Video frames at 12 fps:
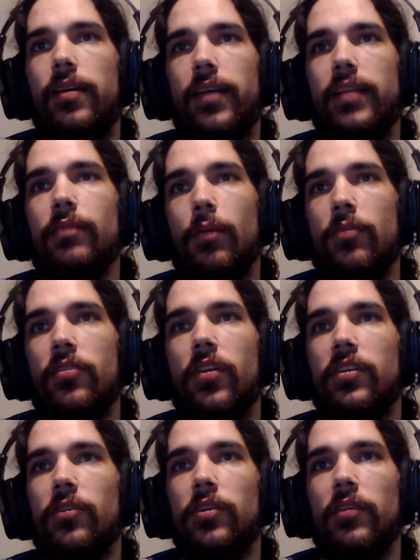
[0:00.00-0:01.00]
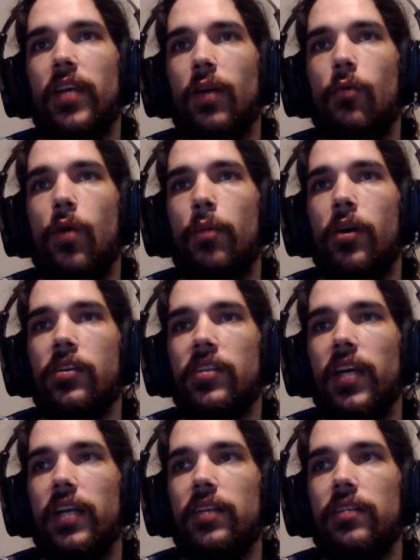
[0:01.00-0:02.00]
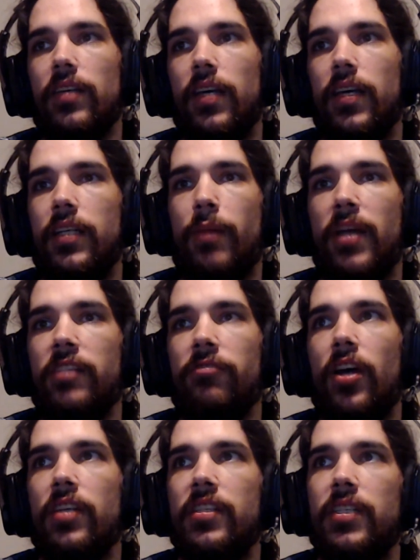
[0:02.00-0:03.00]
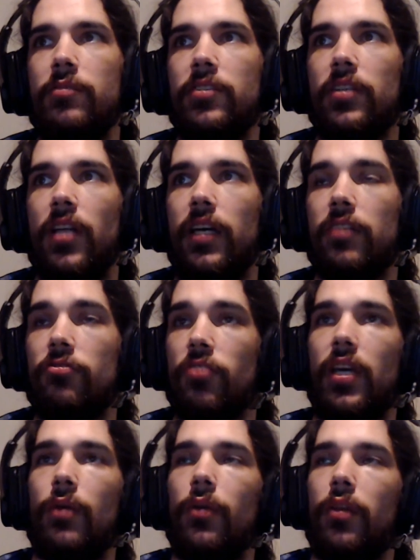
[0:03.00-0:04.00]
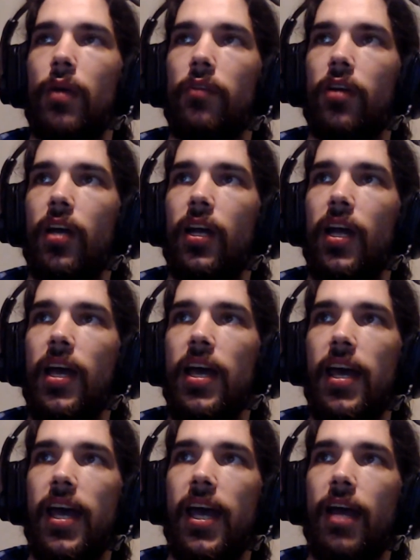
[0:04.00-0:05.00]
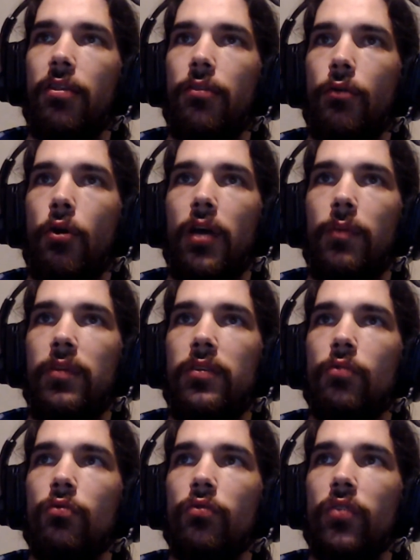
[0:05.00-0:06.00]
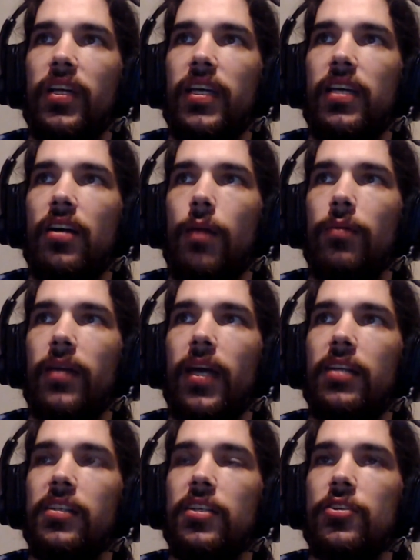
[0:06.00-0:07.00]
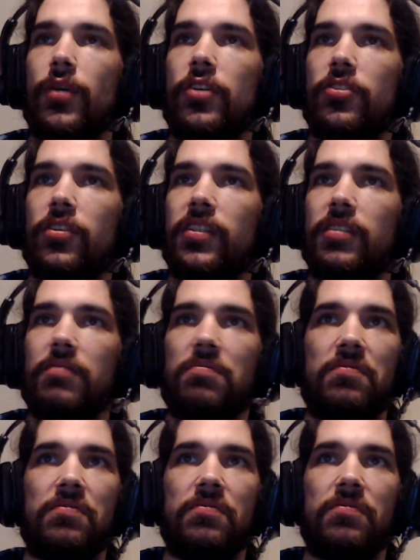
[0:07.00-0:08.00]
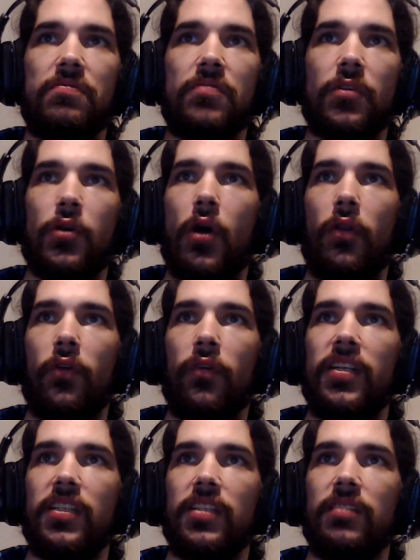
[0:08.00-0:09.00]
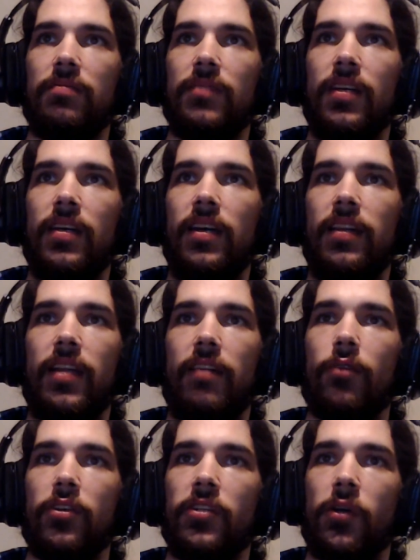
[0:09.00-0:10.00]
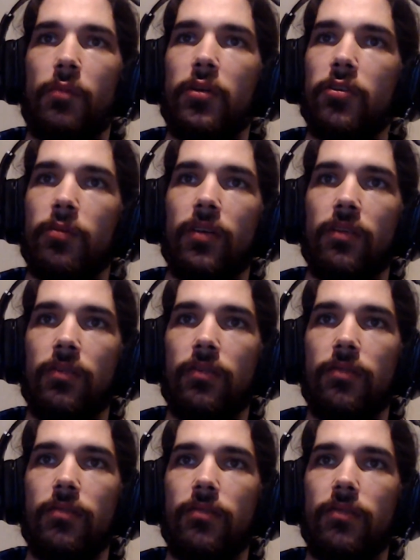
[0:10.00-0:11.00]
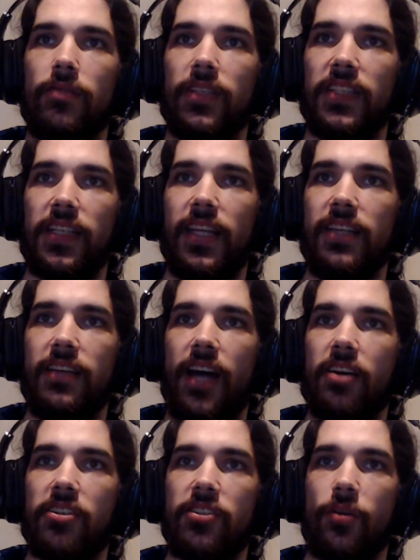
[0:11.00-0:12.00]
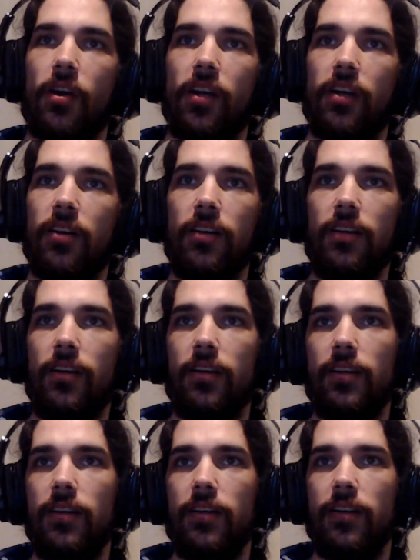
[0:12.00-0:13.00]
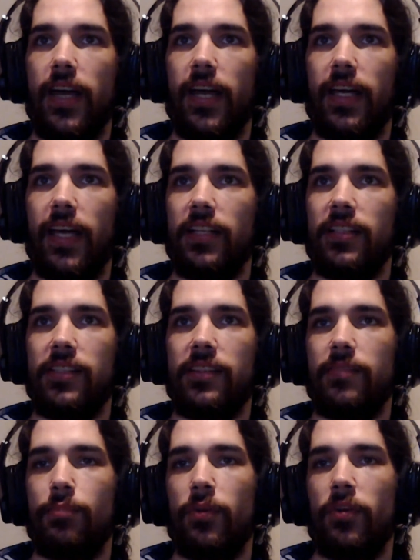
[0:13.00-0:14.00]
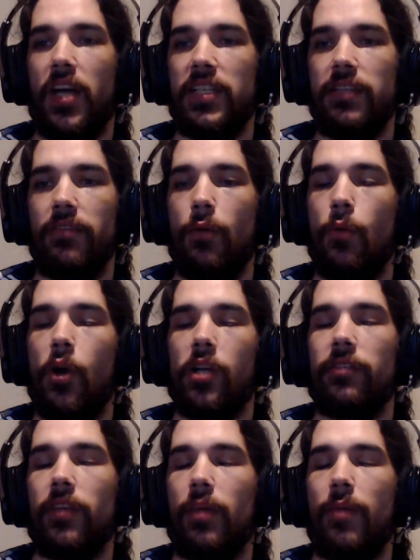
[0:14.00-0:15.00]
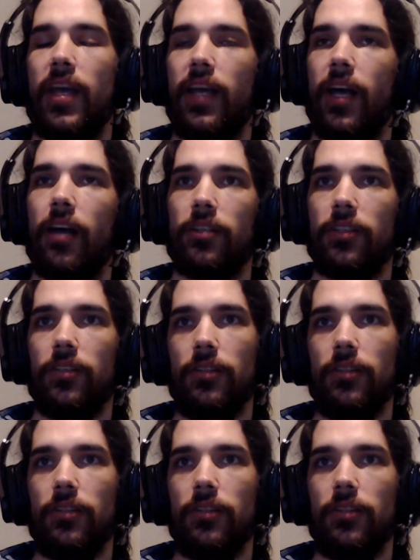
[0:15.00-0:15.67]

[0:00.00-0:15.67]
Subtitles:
that's pretty much the source of it. Like one person, like his best friend, seems to like drinking with him every night and throwing him into really complicated situations for no other reason than for his own amusement. It's like the entire story, and it gets progressively worse for the main character.